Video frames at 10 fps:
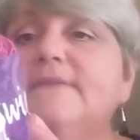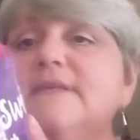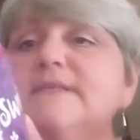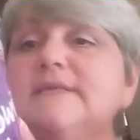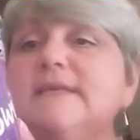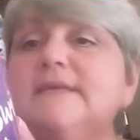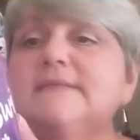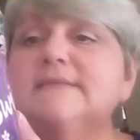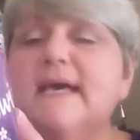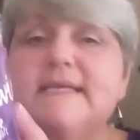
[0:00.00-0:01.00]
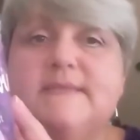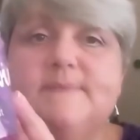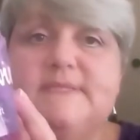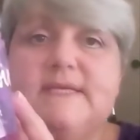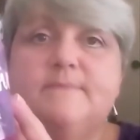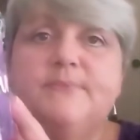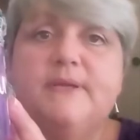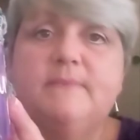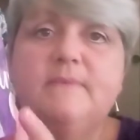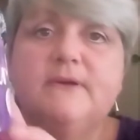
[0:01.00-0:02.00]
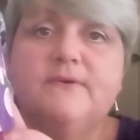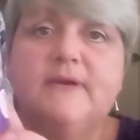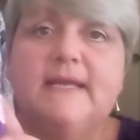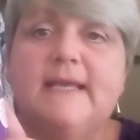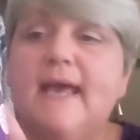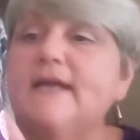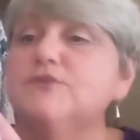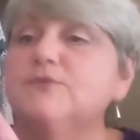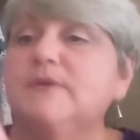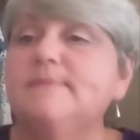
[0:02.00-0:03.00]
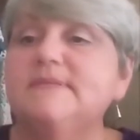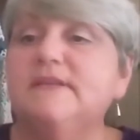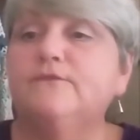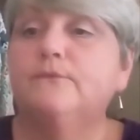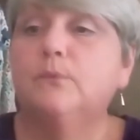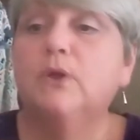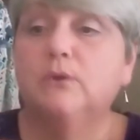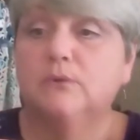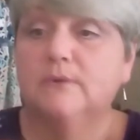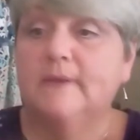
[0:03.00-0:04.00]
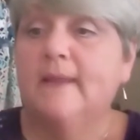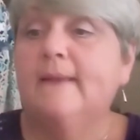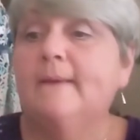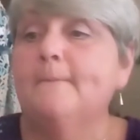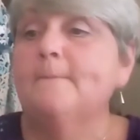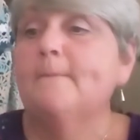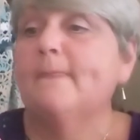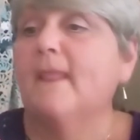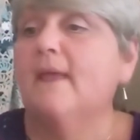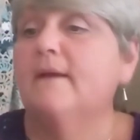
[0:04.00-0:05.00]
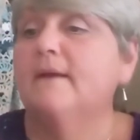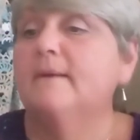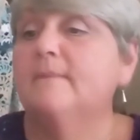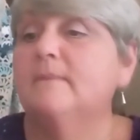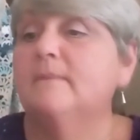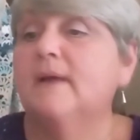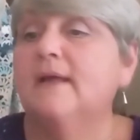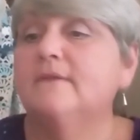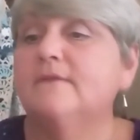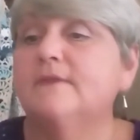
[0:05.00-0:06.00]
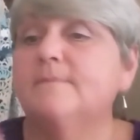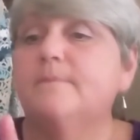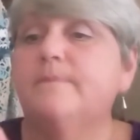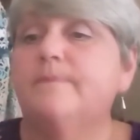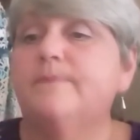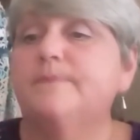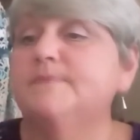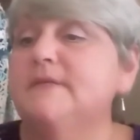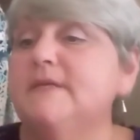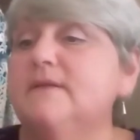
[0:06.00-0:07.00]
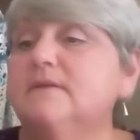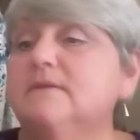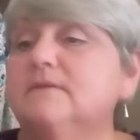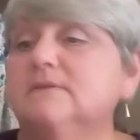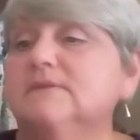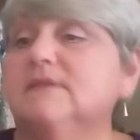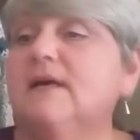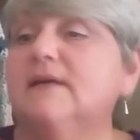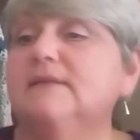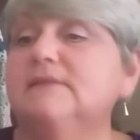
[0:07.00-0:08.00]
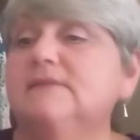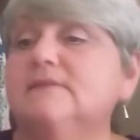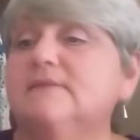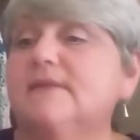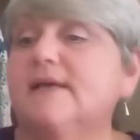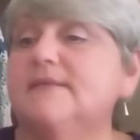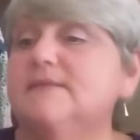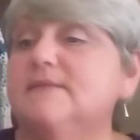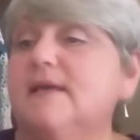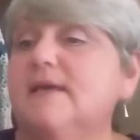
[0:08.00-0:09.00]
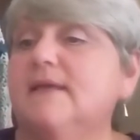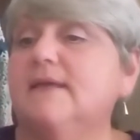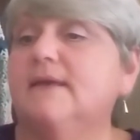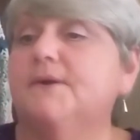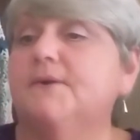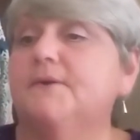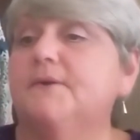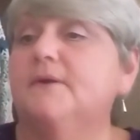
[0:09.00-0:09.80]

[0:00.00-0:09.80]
this is 80% premium acrylic and 20% wool um, and the needle size they say here